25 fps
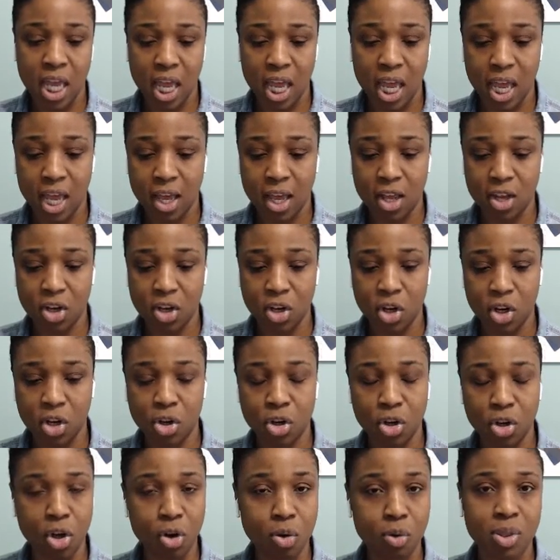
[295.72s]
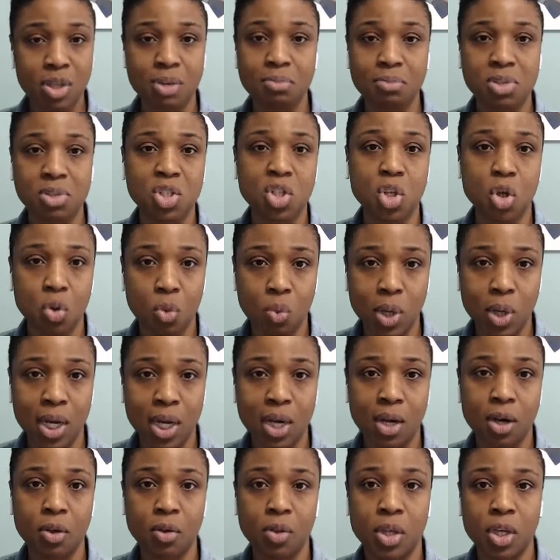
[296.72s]
and know them so
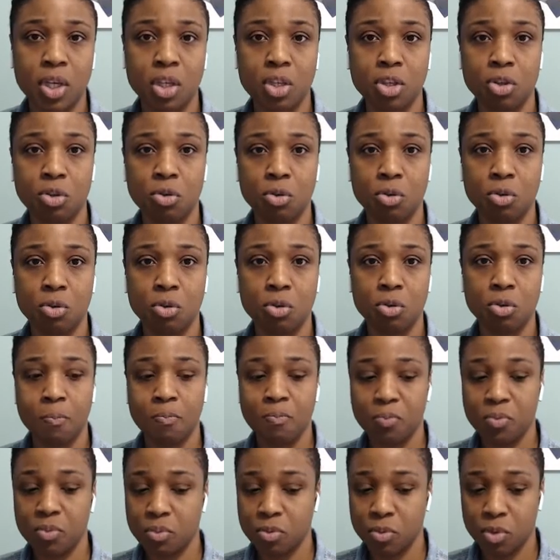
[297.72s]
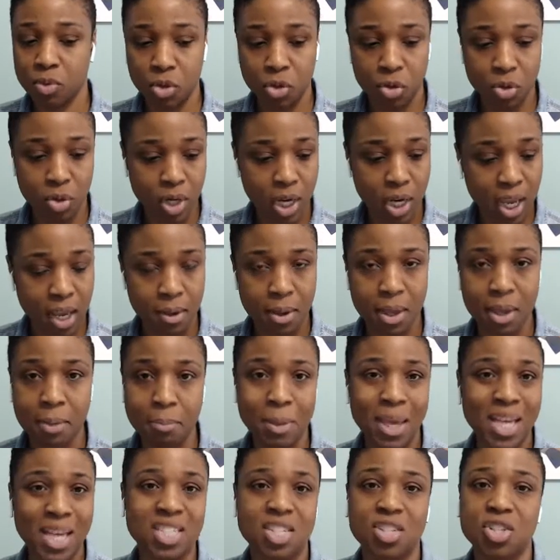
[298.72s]
well that you it
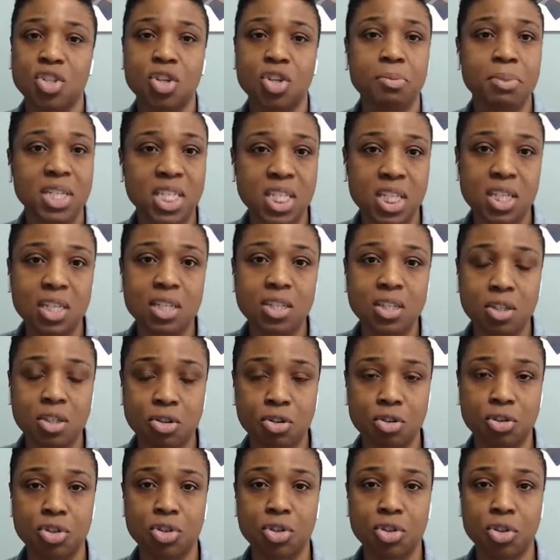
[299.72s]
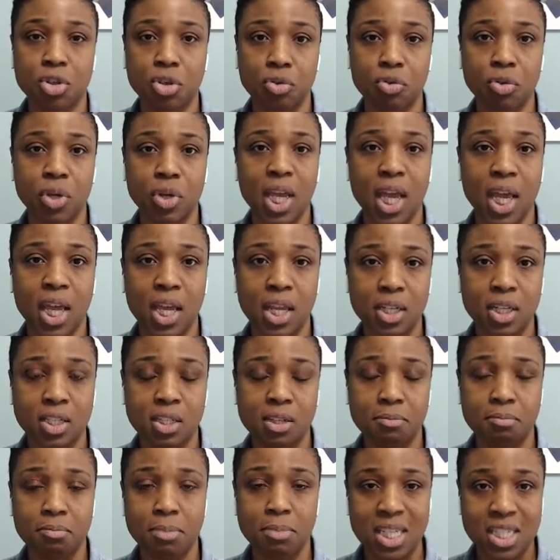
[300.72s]
makes it so much easier to create
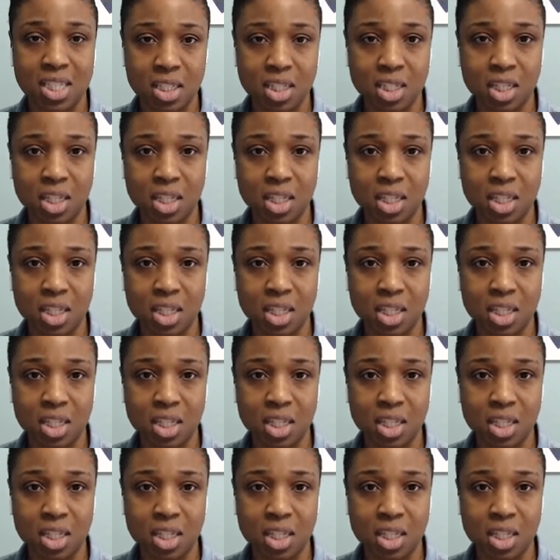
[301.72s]
messaging